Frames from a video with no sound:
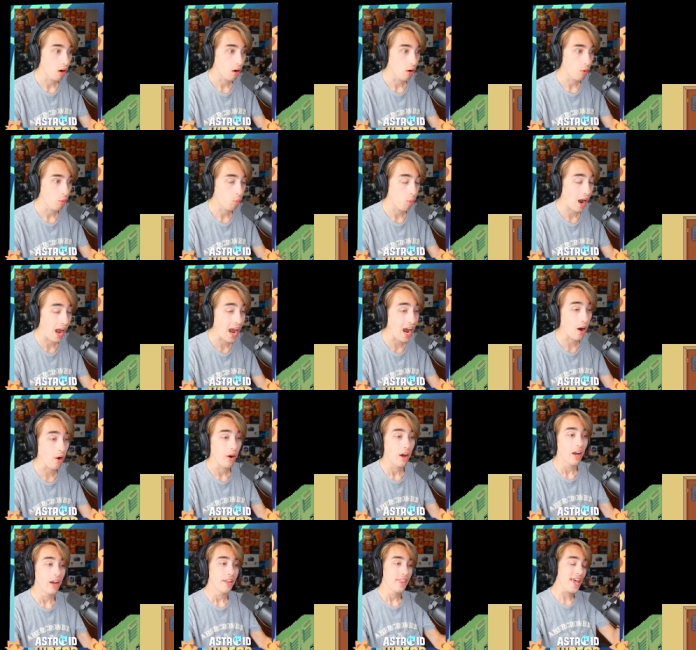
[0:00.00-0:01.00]
Wow,
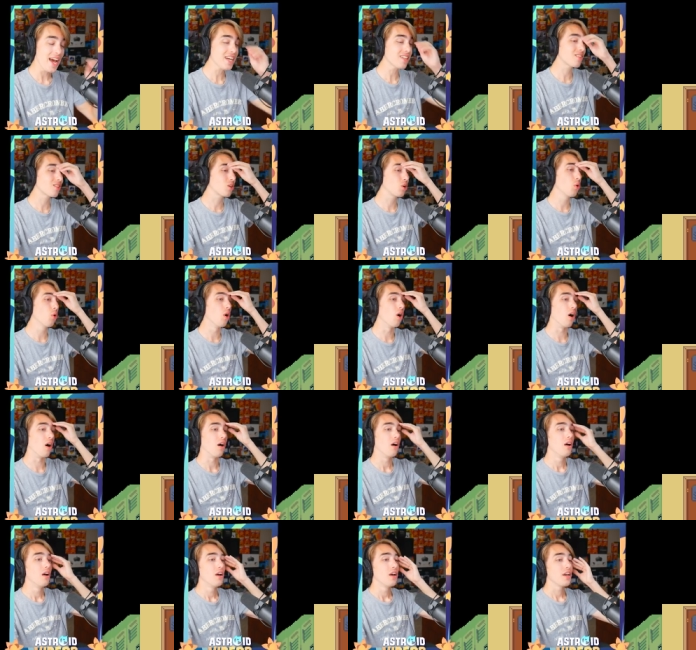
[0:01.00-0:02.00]
that's cool.
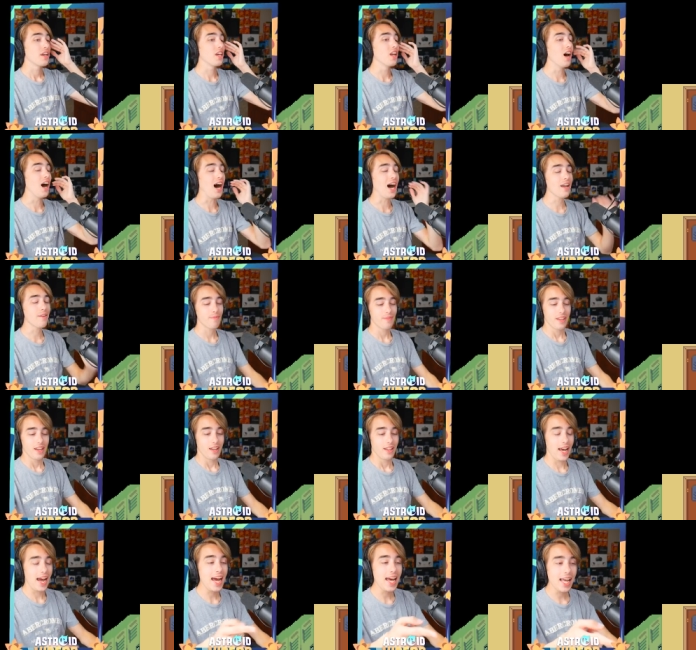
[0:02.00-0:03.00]
You know, I
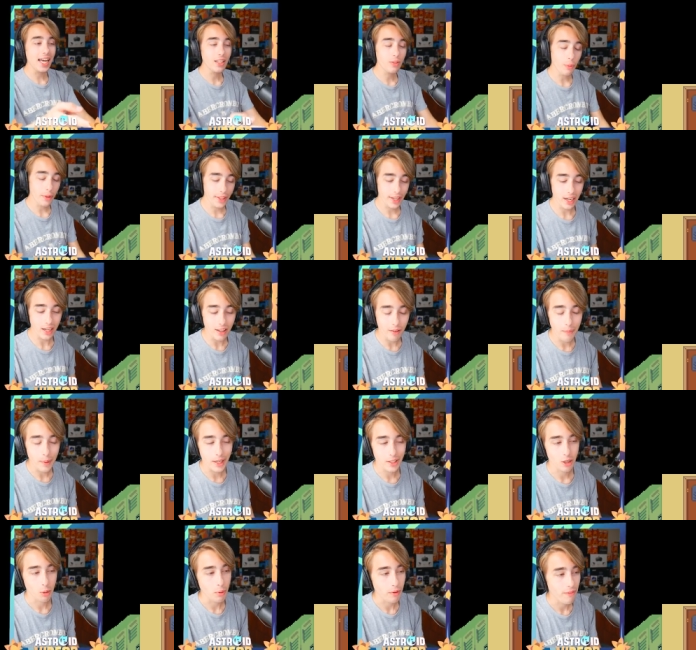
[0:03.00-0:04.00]
that, that's one thing I love
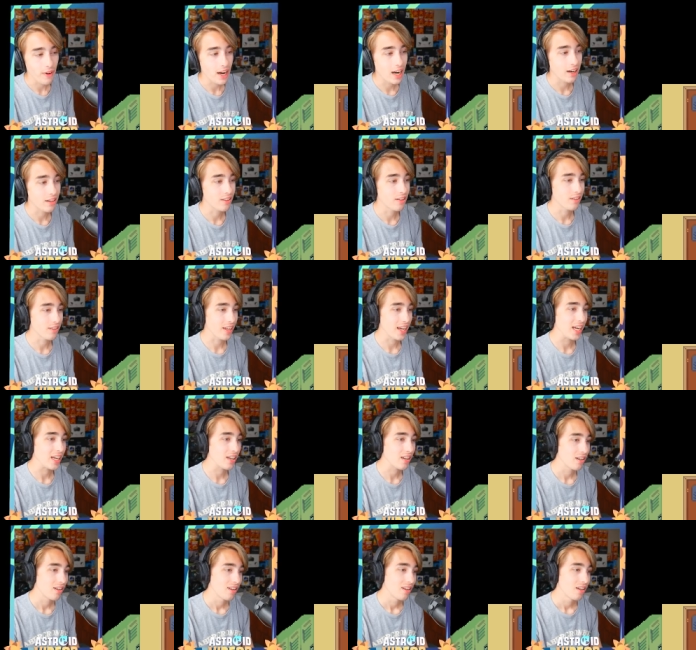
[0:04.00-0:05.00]
about Toby Fox is
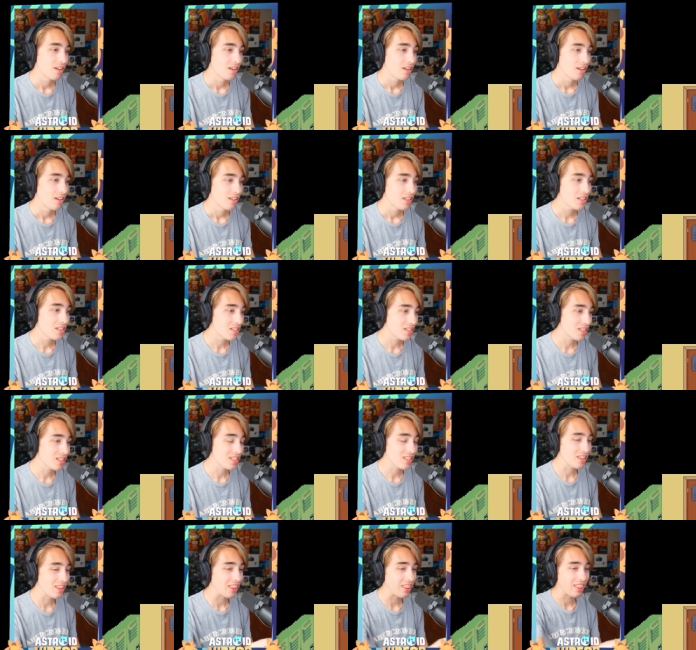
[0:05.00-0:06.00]
like just
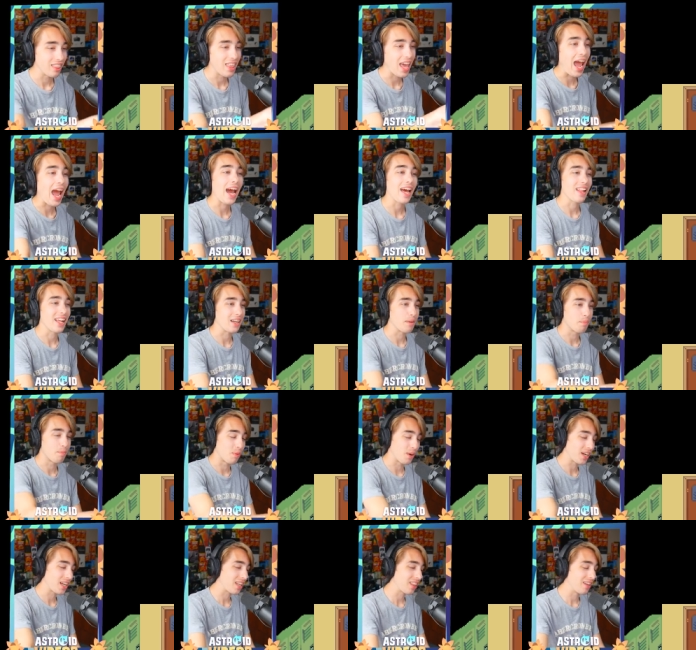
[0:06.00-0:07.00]
just that like
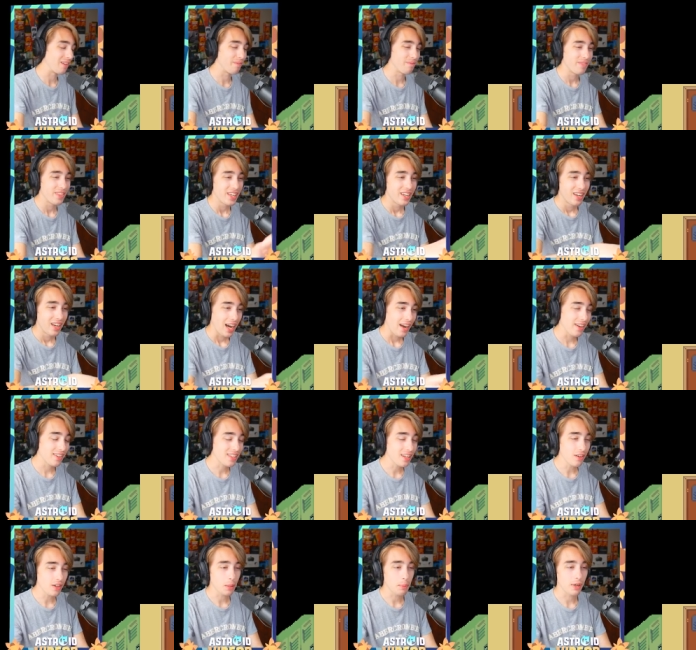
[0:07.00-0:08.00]
breaking the it's
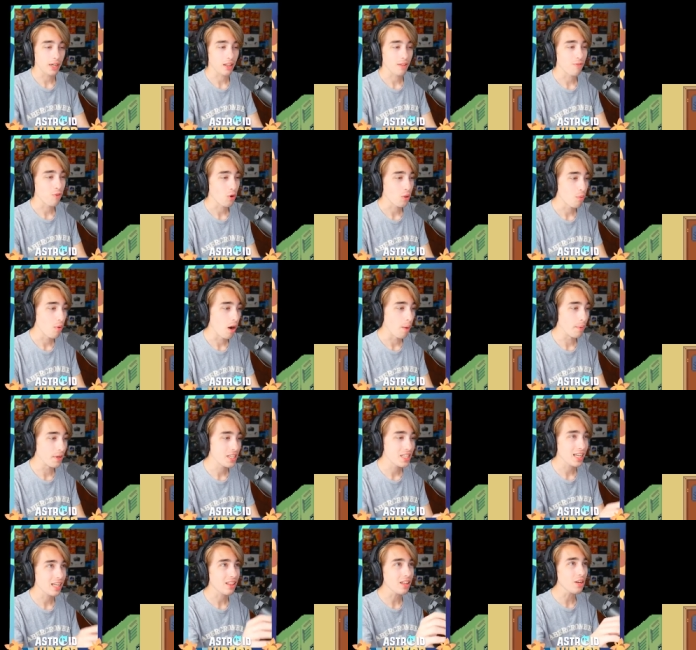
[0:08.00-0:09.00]
not really breaking the fourth wall but
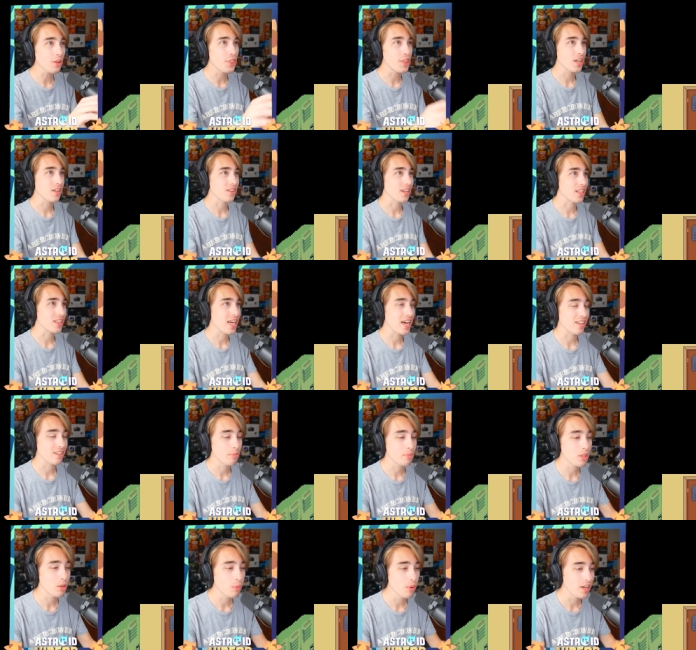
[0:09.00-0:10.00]
just like little things like that
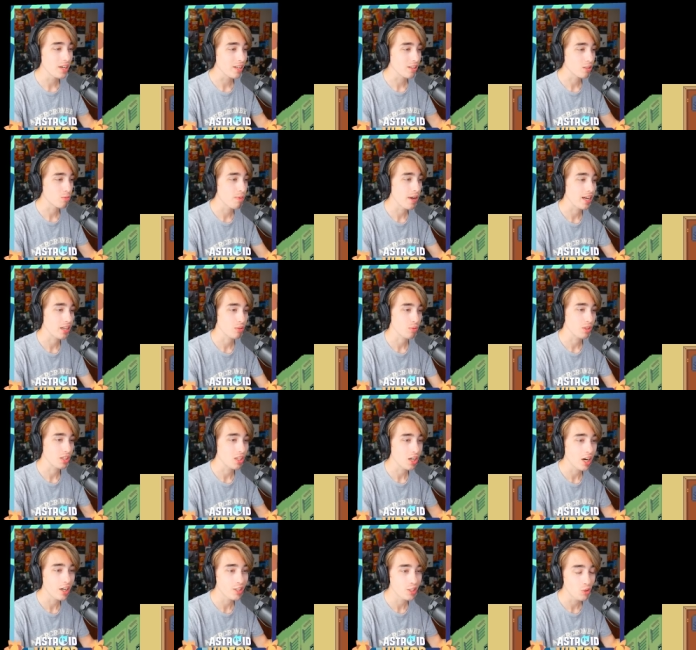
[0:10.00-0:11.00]
something you wouldn't expect where he
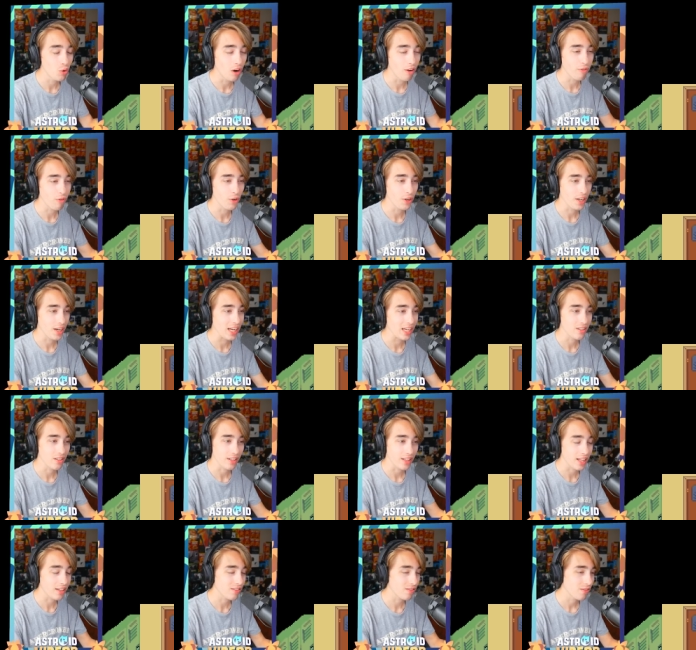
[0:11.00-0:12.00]
cuts you off before you can answer
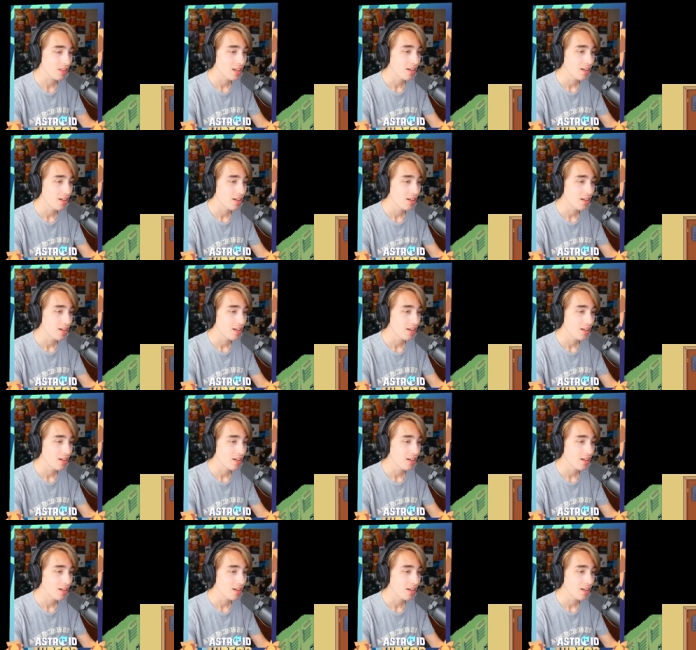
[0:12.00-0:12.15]
like that's